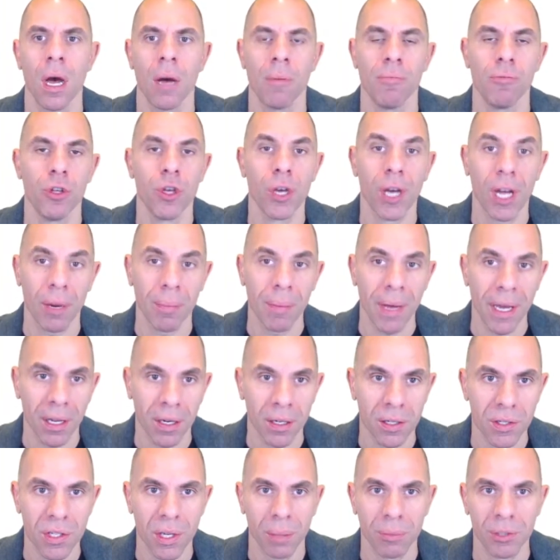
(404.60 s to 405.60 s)
you got to make an
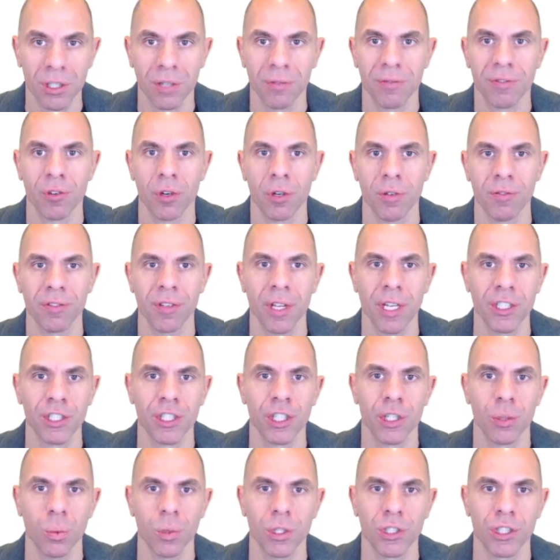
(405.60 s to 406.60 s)
assumption for
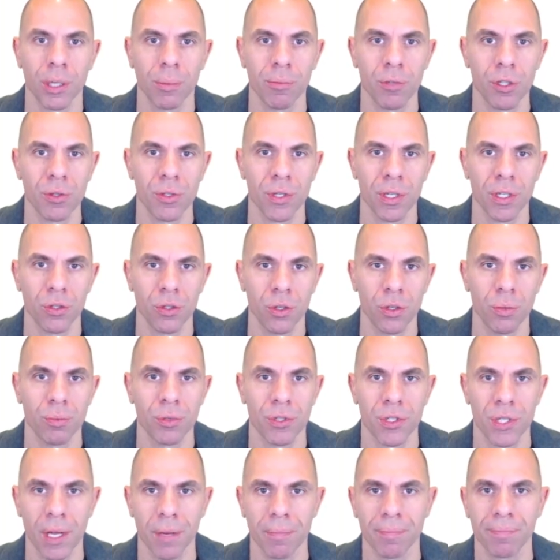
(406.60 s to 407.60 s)
inflation, which I'm using
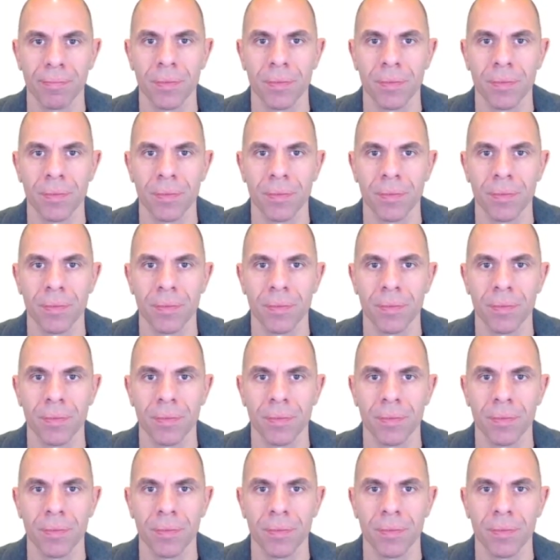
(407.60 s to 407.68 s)
2%.